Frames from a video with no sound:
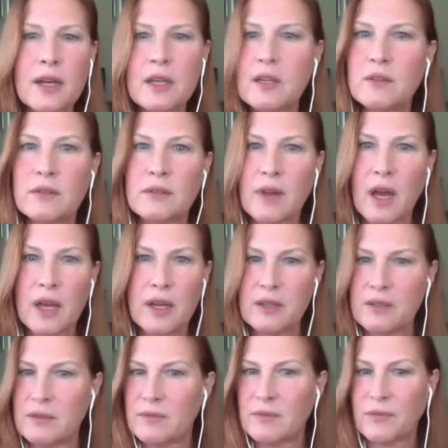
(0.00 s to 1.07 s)
I didn't I
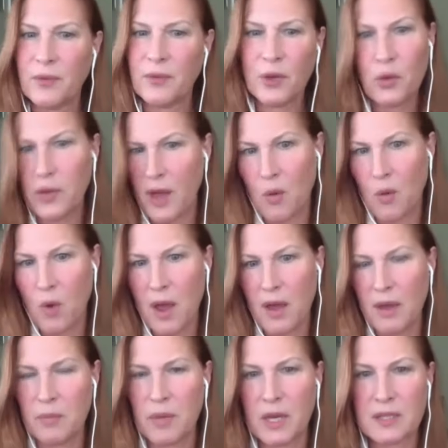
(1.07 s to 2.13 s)
didn't feel that
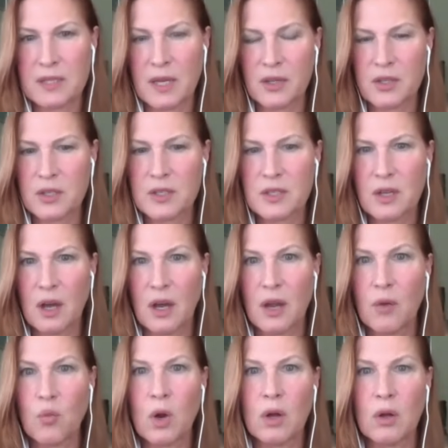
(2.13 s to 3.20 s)
way because I just
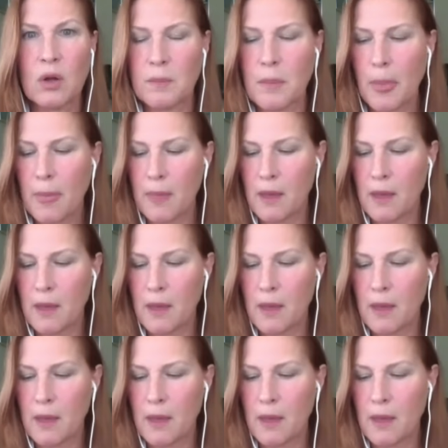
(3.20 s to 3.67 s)
thought, well,